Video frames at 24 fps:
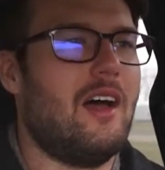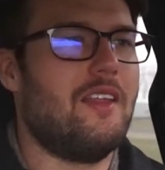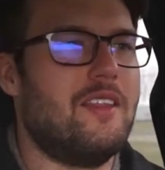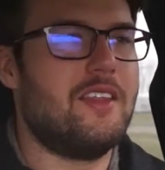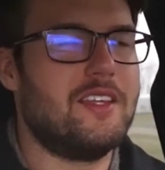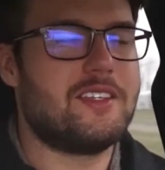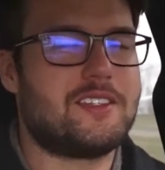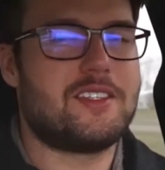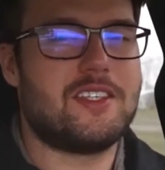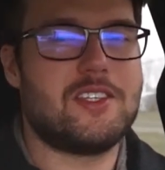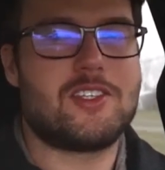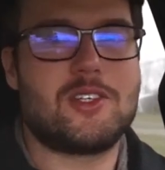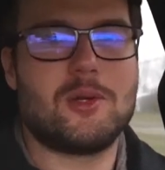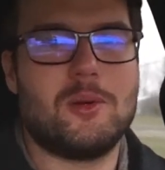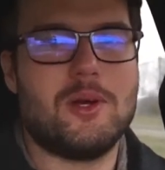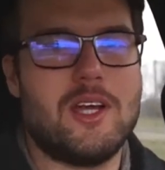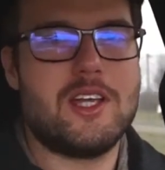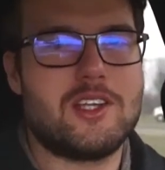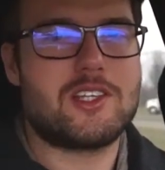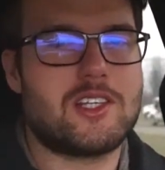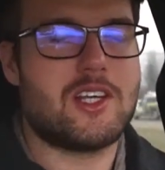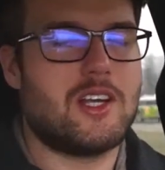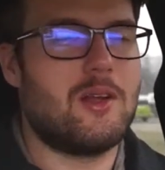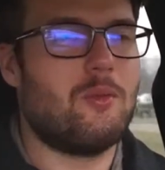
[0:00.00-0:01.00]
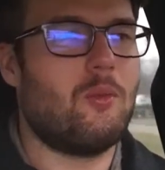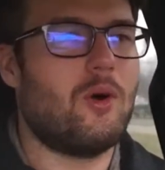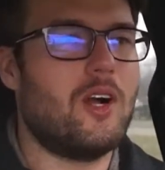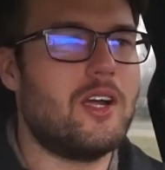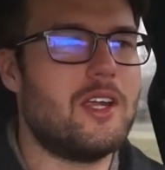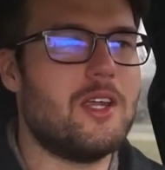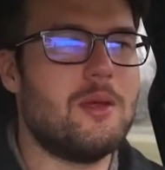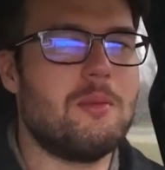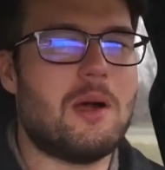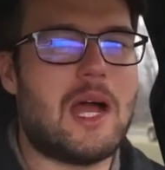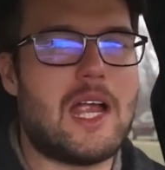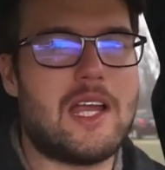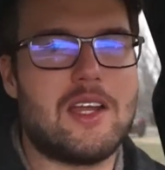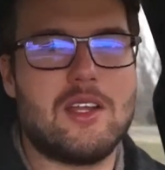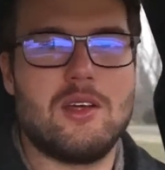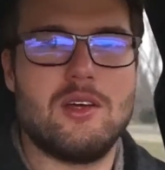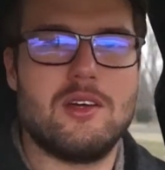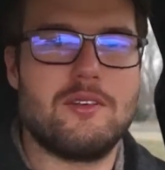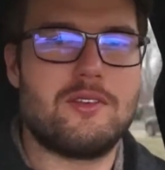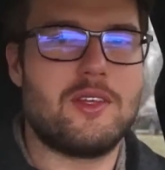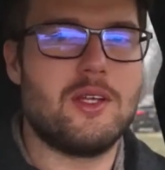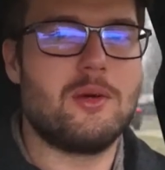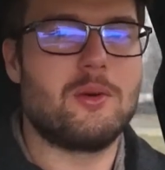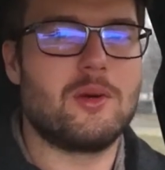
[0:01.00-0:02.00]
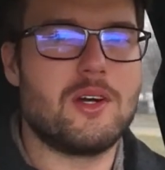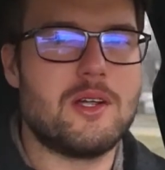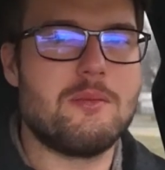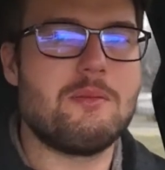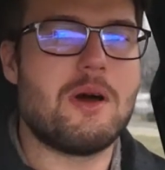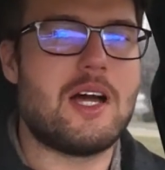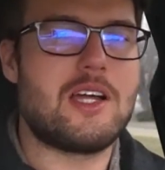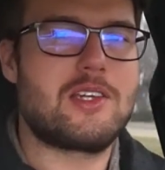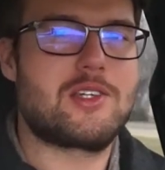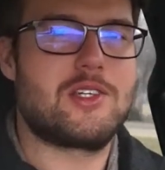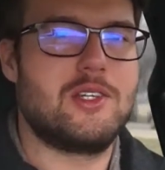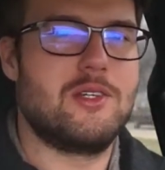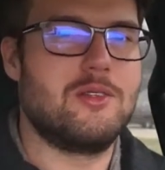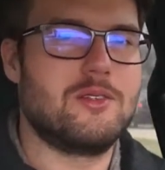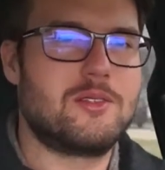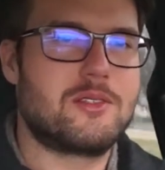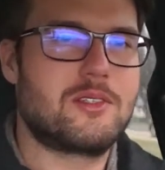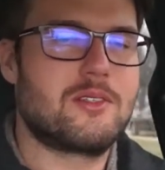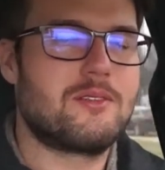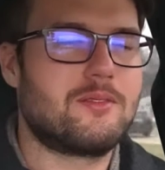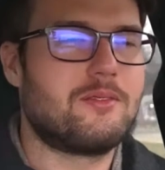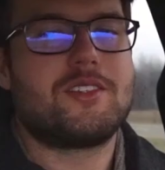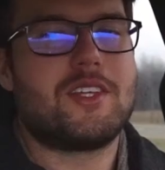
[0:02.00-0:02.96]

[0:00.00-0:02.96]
this situation and what you might do if you were in my shoes.